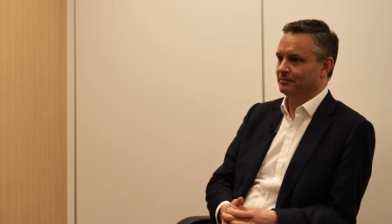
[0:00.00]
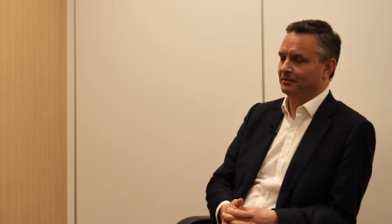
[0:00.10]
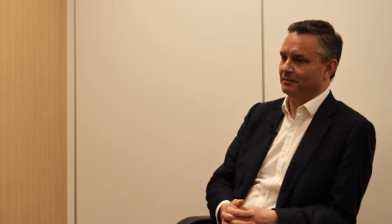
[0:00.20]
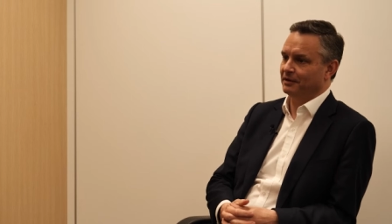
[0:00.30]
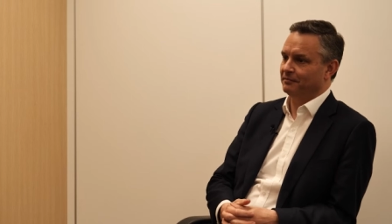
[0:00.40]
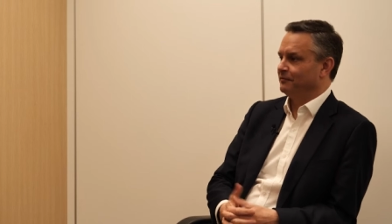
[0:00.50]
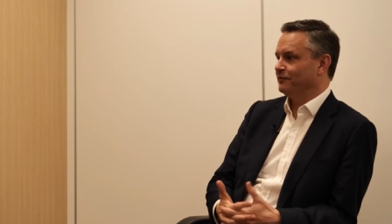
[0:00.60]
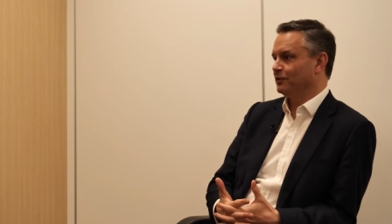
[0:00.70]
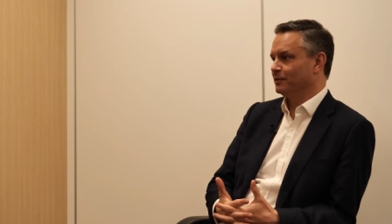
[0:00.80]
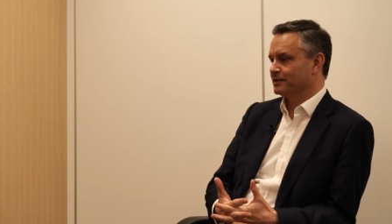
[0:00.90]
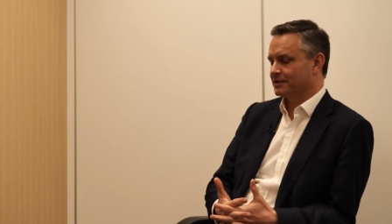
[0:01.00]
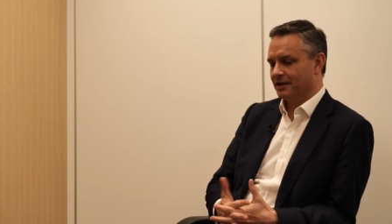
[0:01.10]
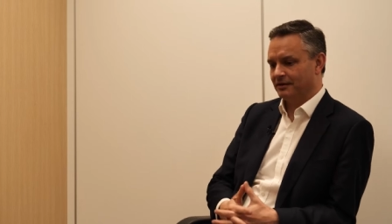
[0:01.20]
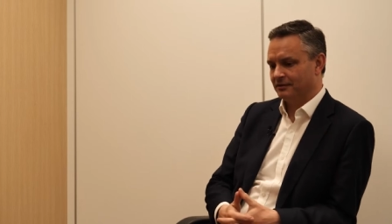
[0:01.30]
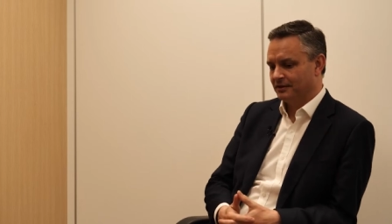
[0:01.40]
my view is
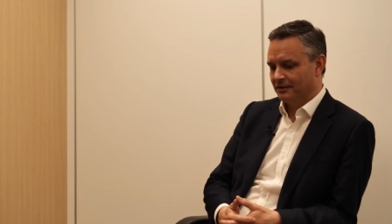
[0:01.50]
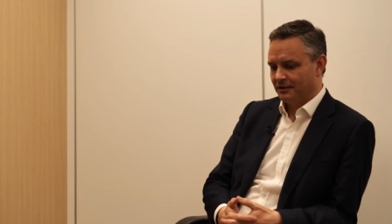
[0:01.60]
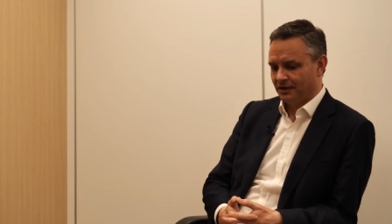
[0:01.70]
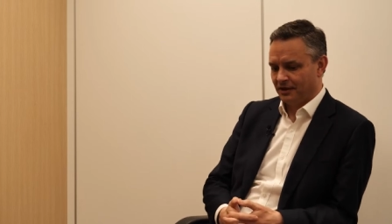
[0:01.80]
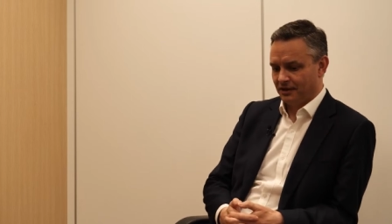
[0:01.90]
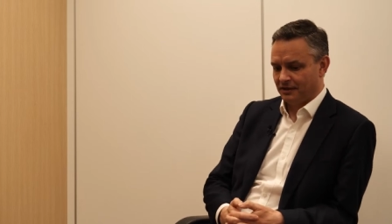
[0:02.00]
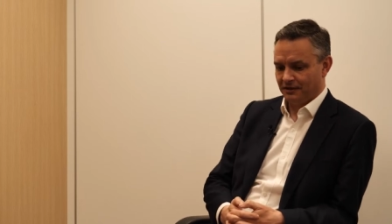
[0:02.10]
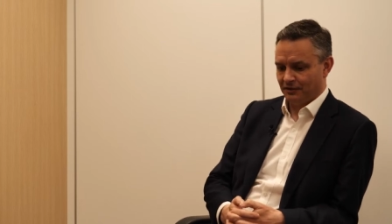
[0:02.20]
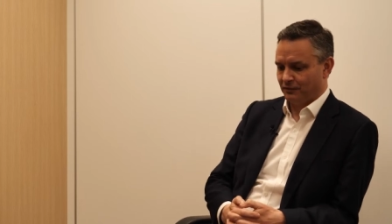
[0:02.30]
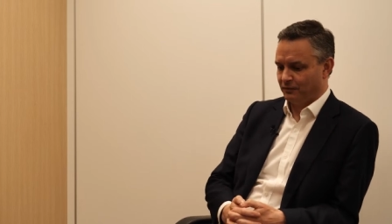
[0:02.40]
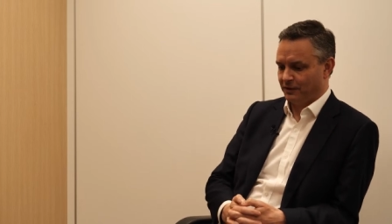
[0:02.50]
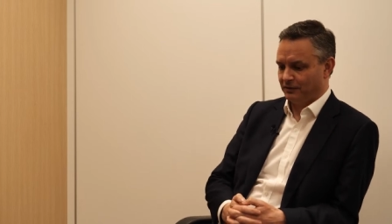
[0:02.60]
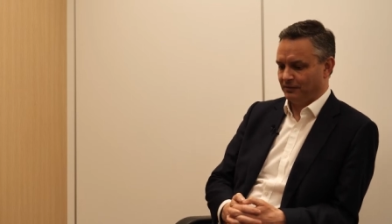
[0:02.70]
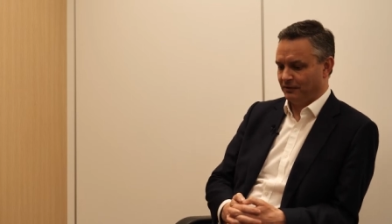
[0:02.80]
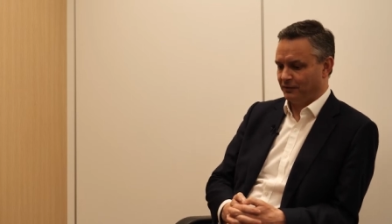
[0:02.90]
that, uh, you know, if we
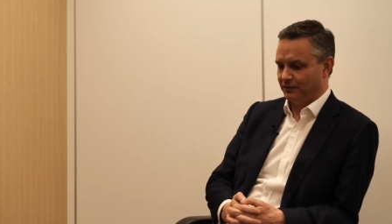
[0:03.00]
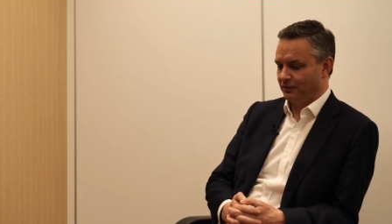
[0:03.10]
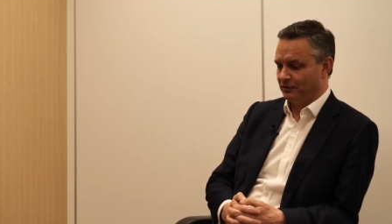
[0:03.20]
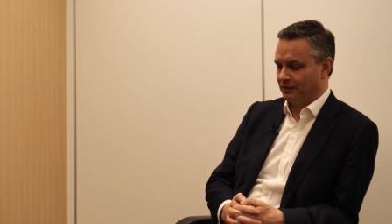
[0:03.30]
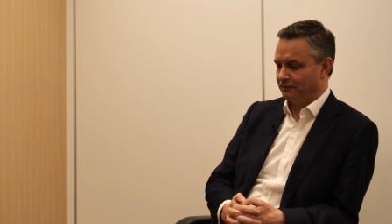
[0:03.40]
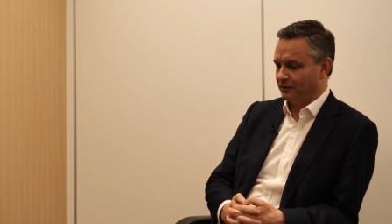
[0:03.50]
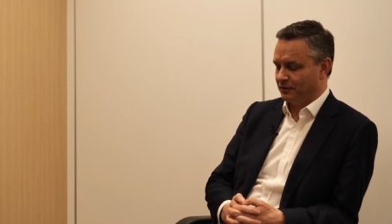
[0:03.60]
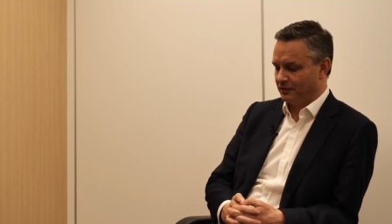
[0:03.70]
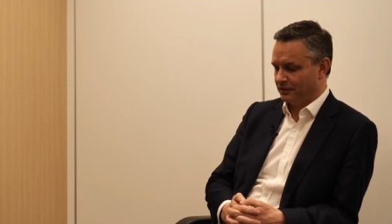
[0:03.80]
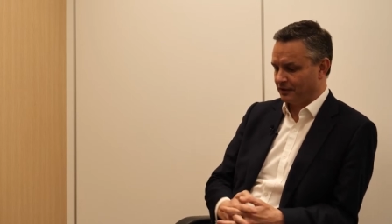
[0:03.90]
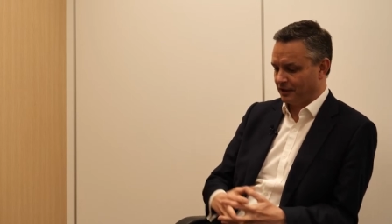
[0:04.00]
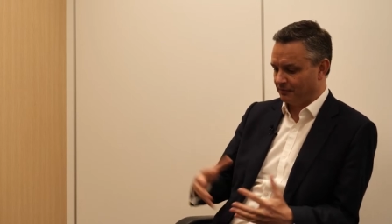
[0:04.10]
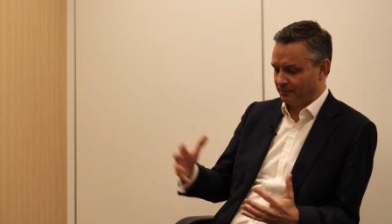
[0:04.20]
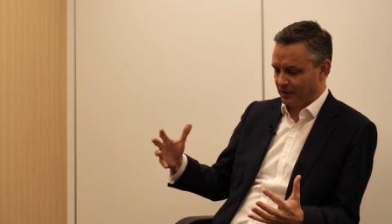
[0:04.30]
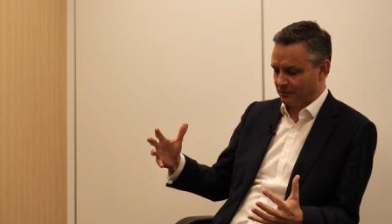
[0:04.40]
if we don't live within the kind
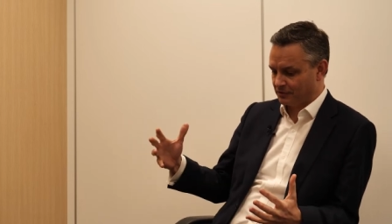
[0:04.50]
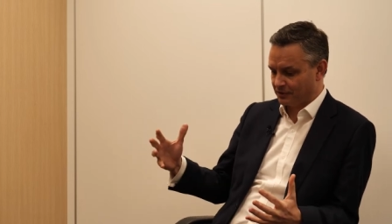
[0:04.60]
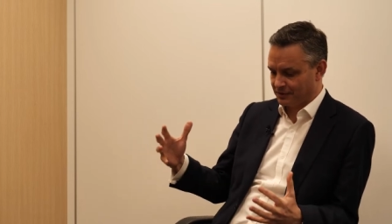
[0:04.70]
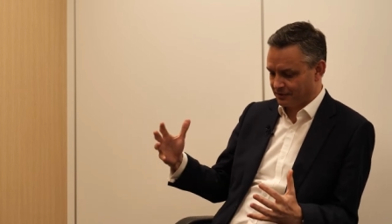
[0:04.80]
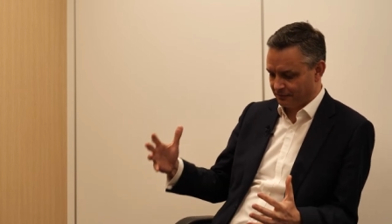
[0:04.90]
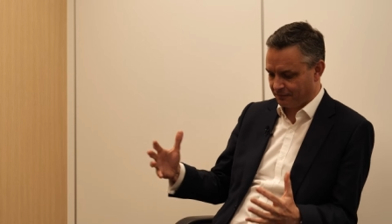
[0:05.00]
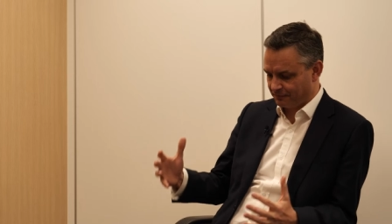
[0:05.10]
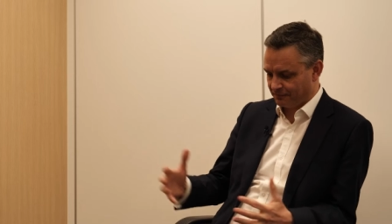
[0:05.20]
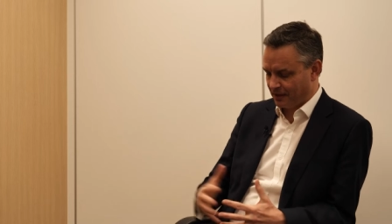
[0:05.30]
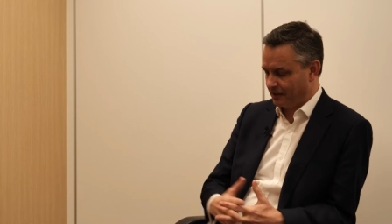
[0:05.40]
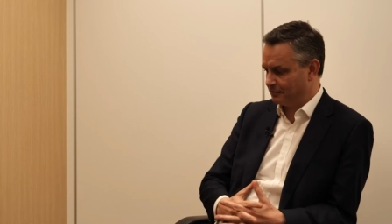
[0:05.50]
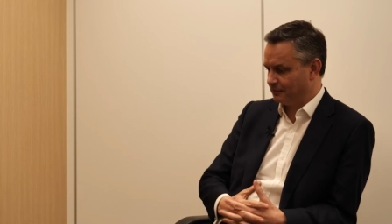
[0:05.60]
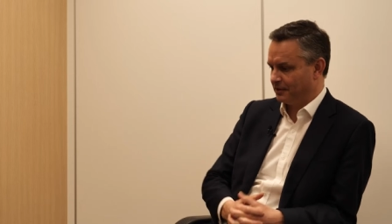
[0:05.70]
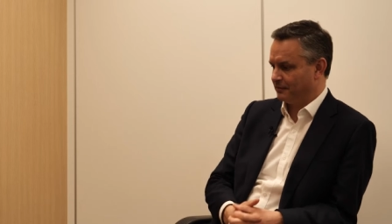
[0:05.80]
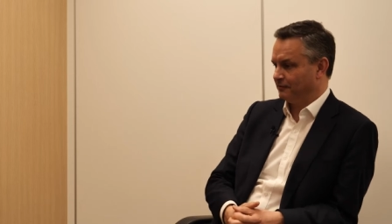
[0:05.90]
of boundaries of our
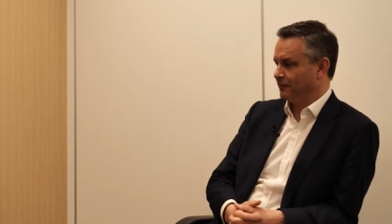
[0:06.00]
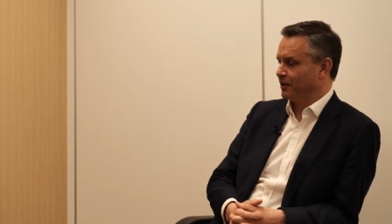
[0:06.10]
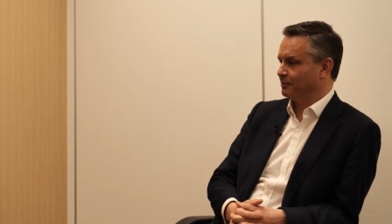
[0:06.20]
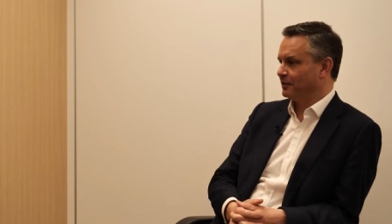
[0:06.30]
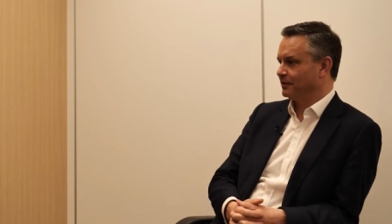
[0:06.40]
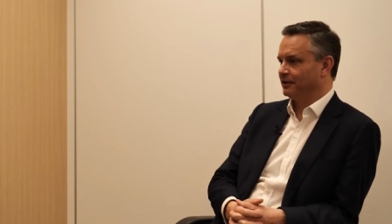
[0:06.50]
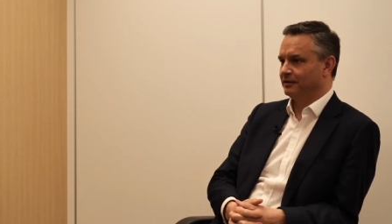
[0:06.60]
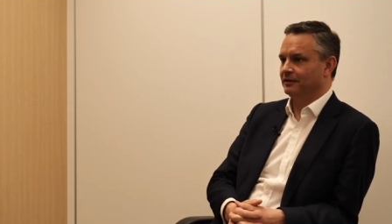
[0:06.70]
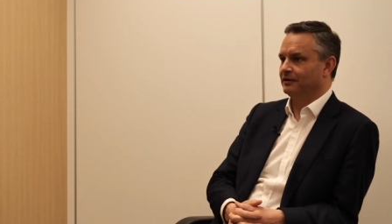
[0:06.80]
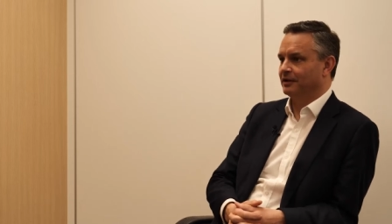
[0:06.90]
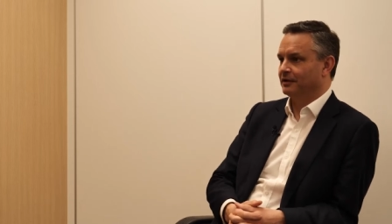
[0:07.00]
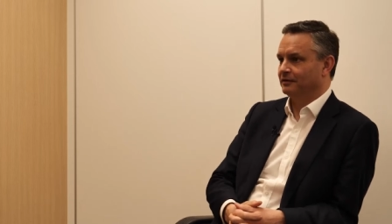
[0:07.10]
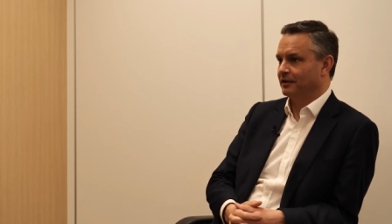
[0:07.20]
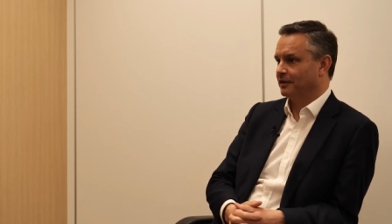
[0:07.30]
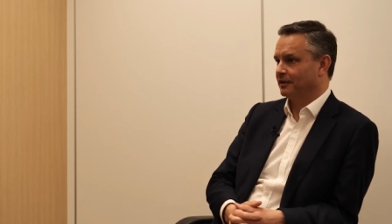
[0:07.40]
environment, then no,
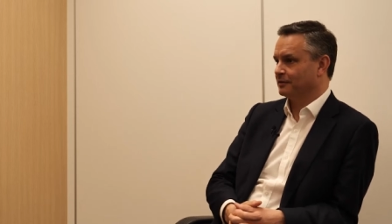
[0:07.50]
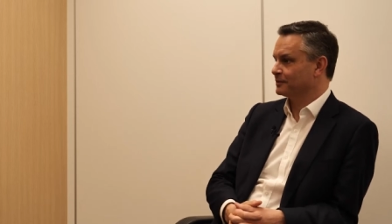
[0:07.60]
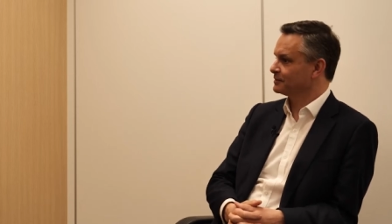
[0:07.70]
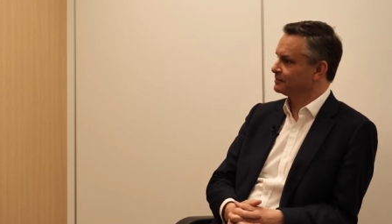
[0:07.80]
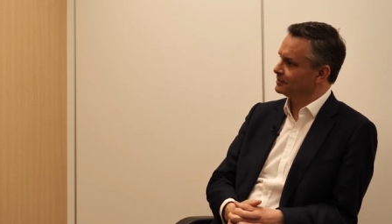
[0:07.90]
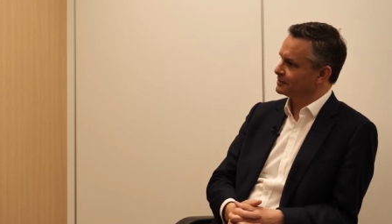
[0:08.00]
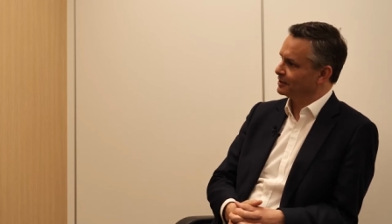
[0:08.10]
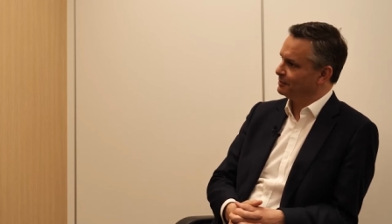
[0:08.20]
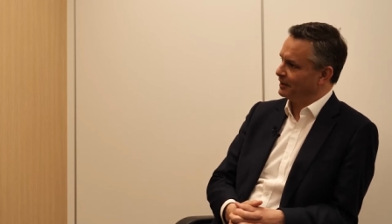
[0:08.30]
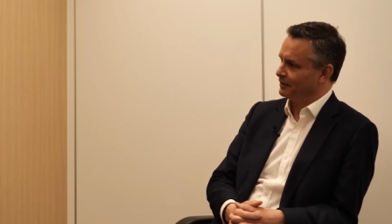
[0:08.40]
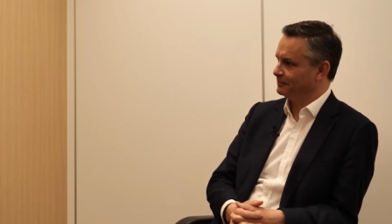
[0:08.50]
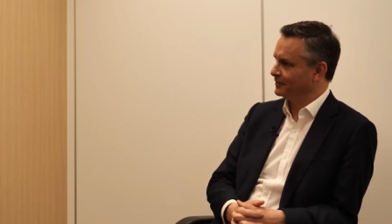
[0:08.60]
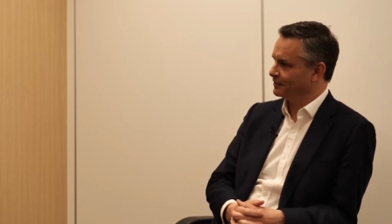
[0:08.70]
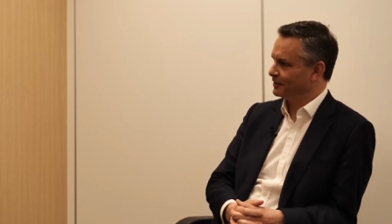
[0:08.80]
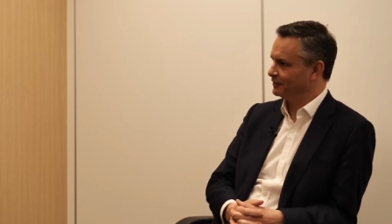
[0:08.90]
nothing else is going to matter
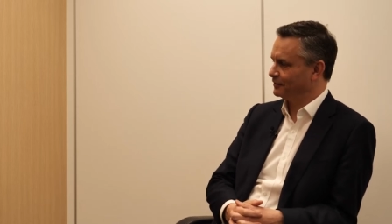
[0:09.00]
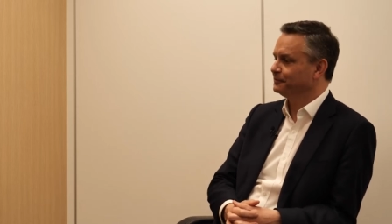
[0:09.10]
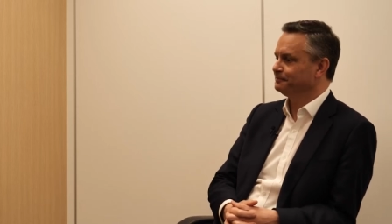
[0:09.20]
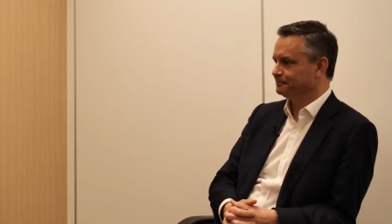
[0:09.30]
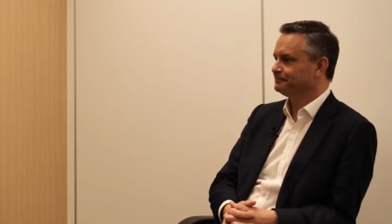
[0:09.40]
a great deal.